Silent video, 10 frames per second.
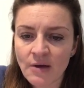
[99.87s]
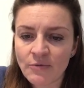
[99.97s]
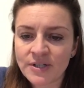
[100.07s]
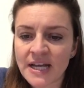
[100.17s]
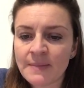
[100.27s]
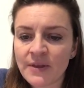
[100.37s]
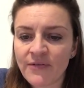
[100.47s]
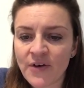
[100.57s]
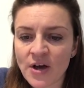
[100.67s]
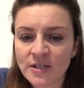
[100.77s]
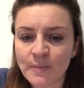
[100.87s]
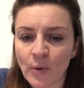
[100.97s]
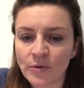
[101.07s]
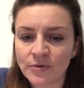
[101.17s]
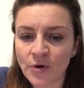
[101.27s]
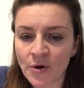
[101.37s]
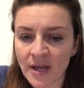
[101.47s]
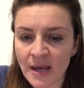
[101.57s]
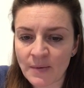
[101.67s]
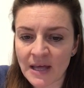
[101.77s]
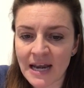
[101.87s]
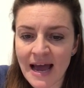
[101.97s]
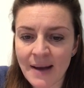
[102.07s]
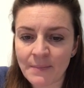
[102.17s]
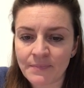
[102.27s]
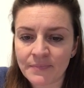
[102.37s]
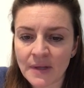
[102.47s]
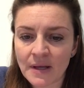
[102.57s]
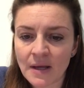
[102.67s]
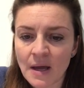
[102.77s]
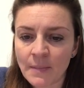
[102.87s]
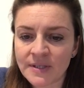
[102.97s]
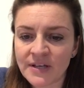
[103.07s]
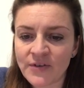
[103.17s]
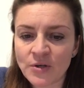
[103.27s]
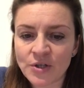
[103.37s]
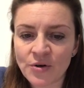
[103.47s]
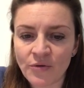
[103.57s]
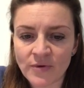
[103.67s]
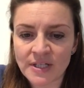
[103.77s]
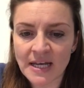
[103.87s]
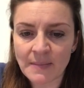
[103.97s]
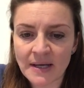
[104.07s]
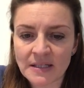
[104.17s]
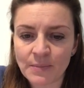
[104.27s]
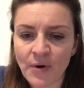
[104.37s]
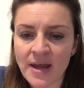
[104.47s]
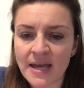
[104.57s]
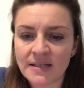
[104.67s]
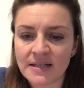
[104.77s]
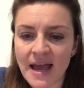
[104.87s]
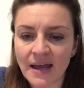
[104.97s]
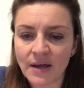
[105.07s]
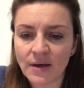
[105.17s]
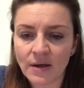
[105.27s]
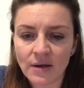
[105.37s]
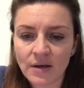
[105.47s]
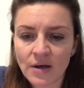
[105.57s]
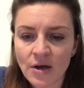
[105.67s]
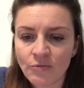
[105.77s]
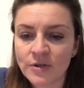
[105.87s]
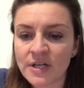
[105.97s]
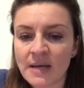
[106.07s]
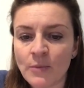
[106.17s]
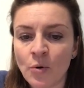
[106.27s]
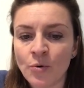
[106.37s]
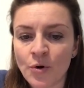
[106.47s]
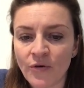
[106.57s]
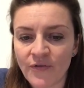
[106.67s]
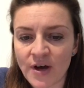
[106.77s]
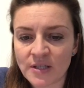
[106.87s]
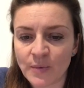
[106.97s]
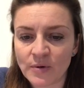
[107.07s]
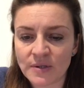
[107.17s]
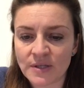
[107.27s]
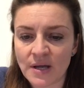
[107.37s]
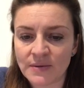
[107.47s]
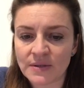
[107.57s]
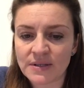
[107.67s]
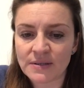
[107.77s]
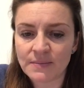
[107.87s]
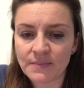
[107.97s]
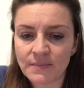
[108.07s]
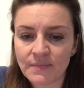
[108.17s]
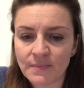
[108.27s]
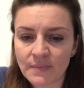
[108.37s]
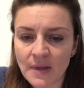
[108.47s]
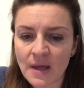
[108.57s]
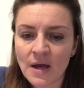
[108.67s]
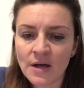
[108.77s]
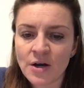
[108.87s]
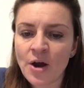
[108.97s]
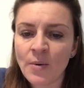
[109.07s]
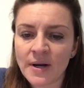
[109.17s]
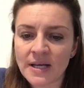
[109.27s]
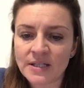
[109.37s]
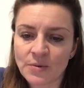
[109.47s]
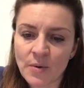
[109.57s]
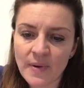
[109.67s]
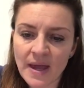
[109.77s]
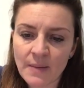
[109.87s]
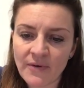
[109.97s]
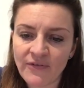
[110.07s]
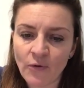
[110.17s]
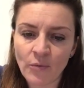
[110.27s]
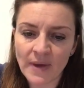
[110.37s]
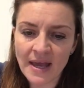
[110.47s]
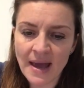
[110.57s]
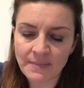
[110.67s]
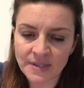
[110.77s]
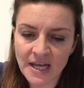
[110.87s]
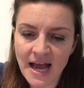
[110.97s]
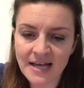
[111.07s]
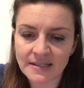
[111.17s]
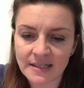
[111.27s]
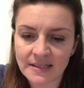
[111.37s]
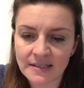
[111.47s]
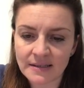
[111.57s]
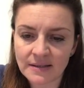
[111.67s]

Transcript: Redeem the firstborn donkey with a lamb, but if you do not redeem it, break its neck. Redeem all your firstborn sons. No one is to appear before me empty-handed.